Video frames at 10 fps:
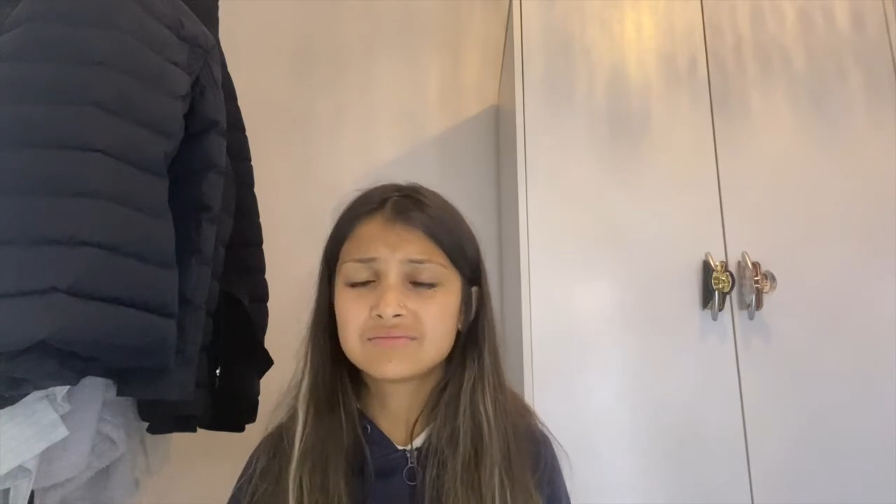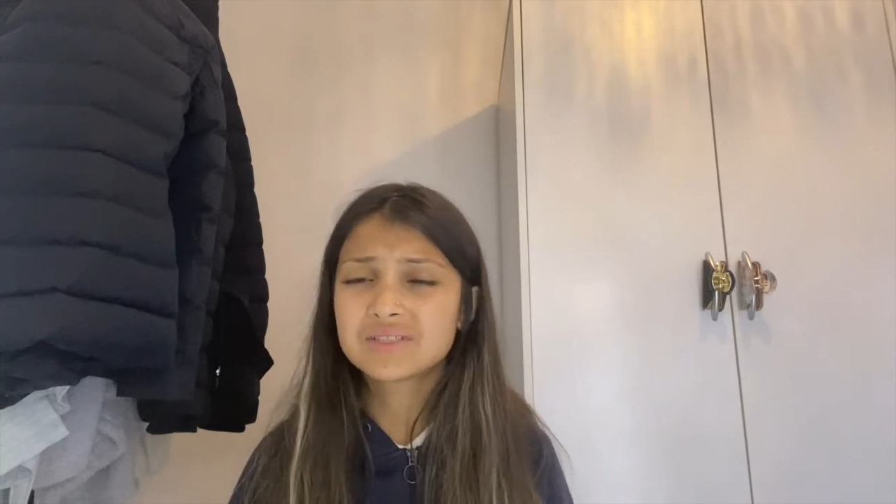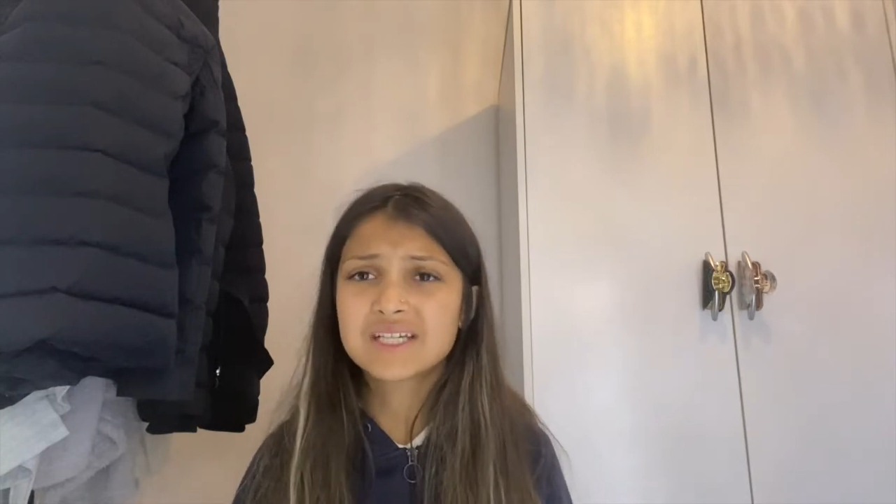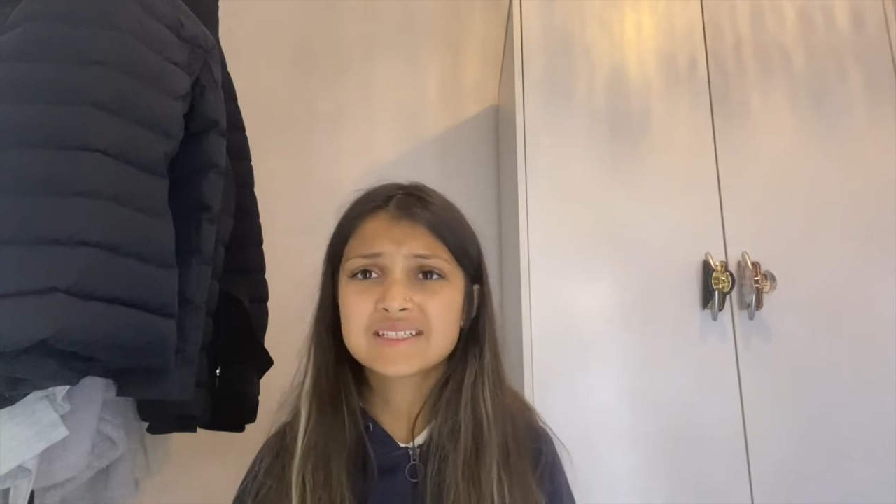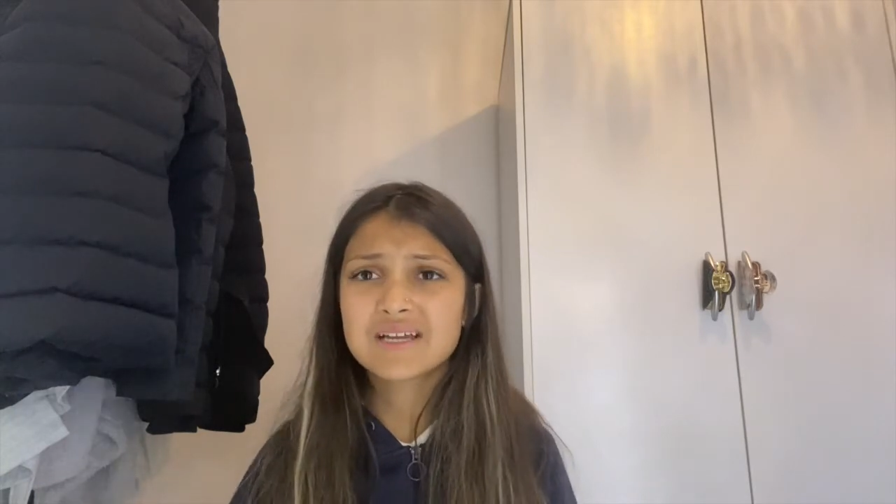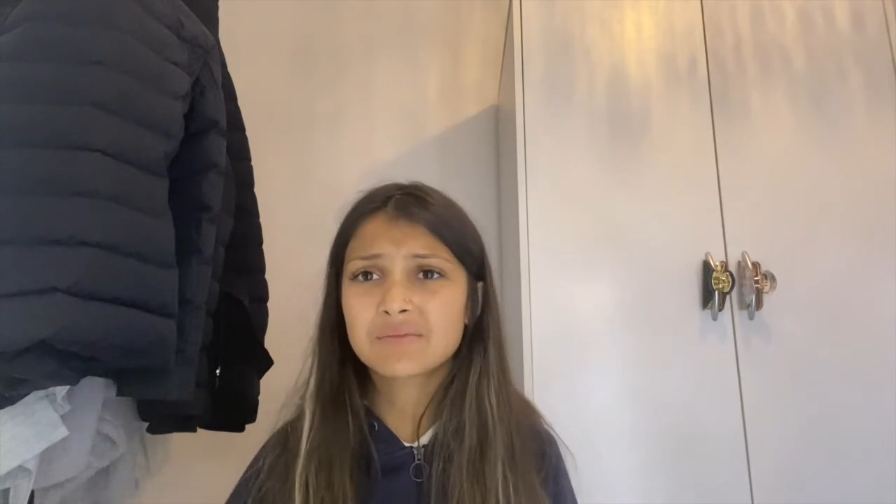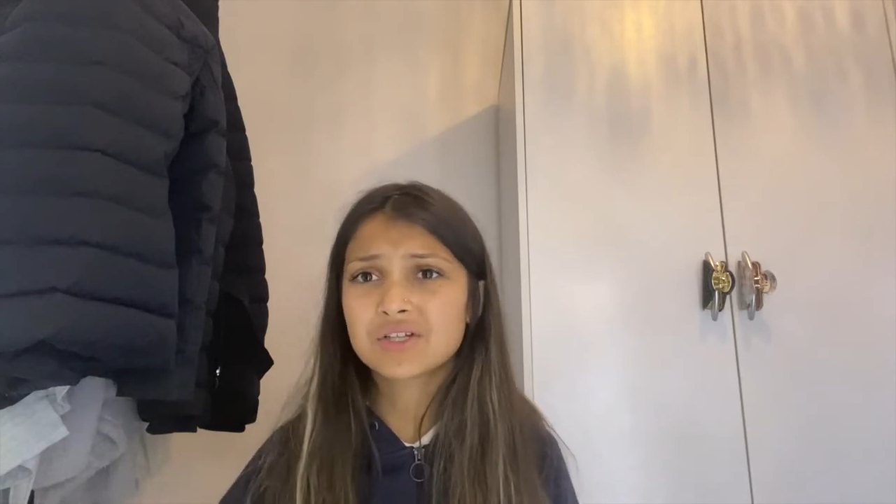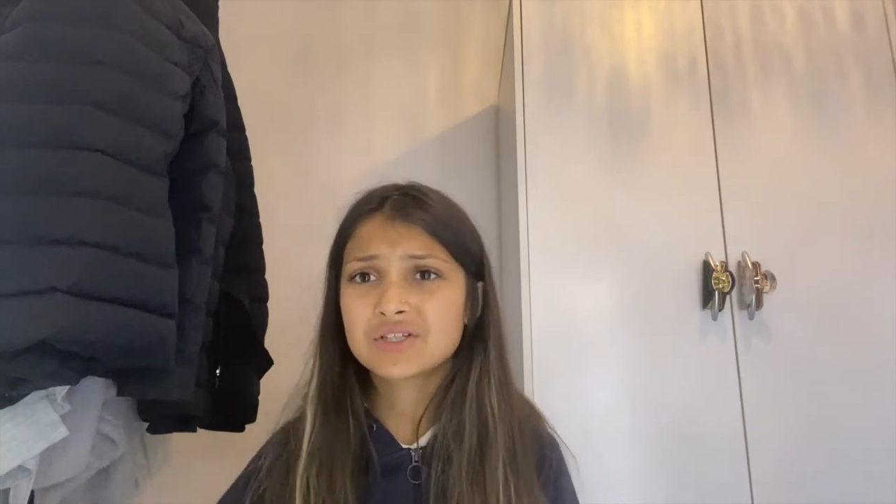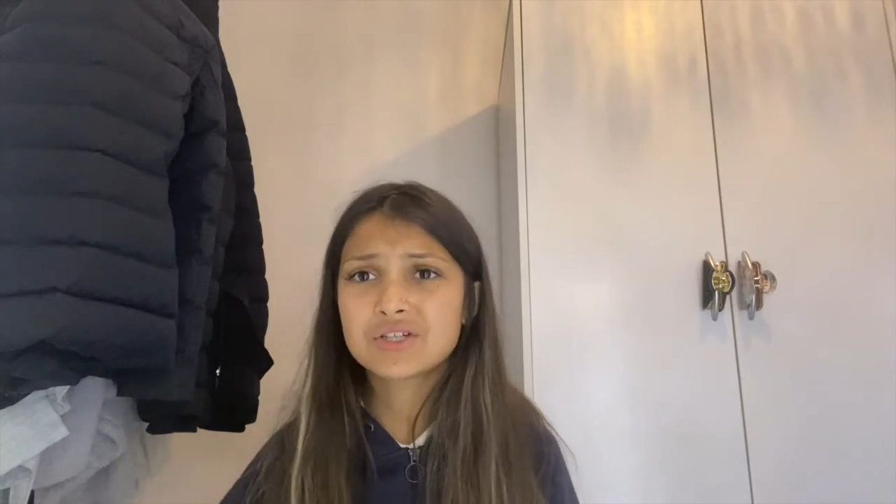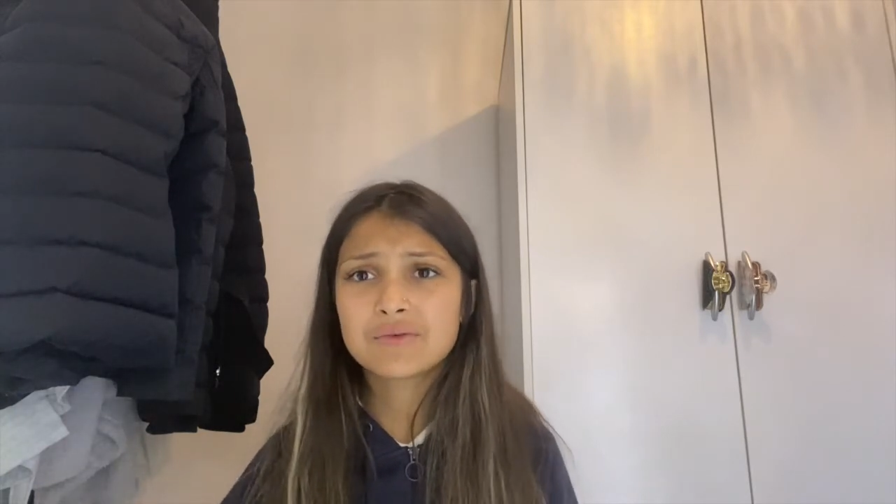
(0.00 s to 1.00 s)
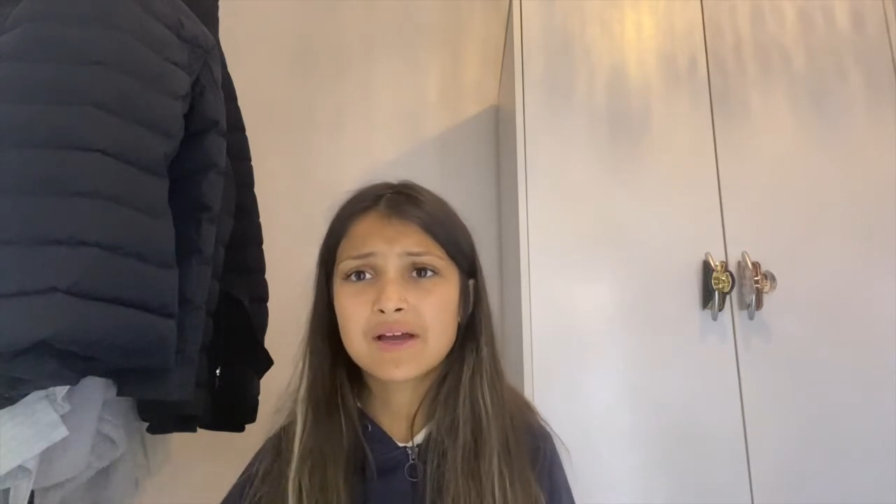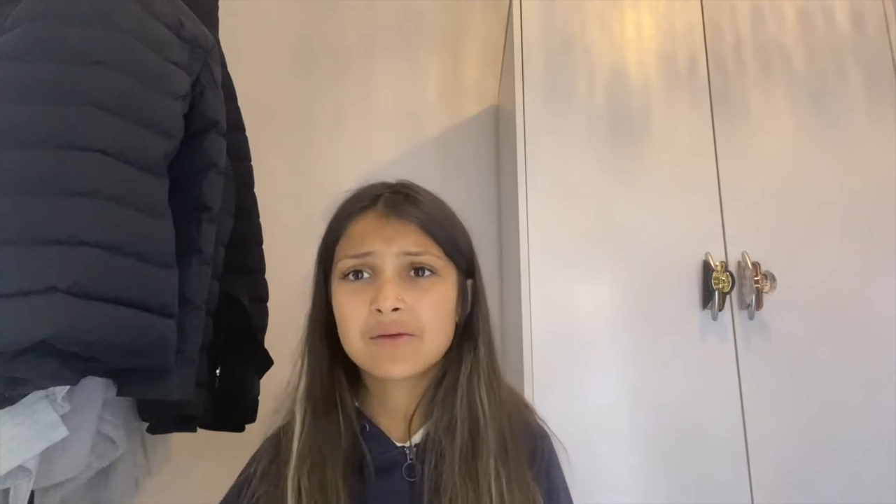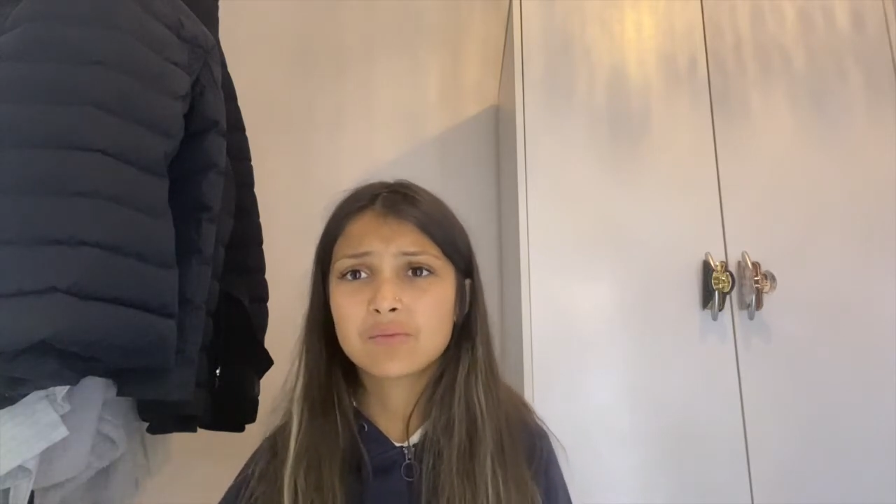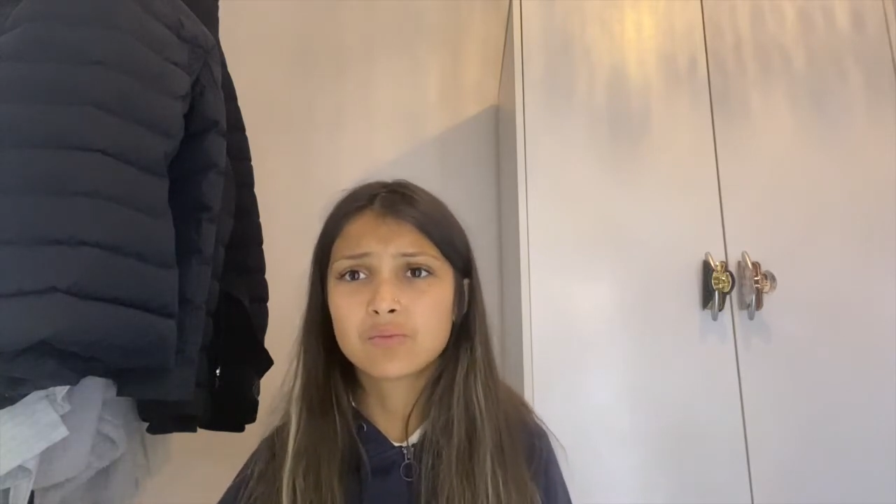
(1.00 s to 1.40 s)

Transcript: the next time I'm going to do a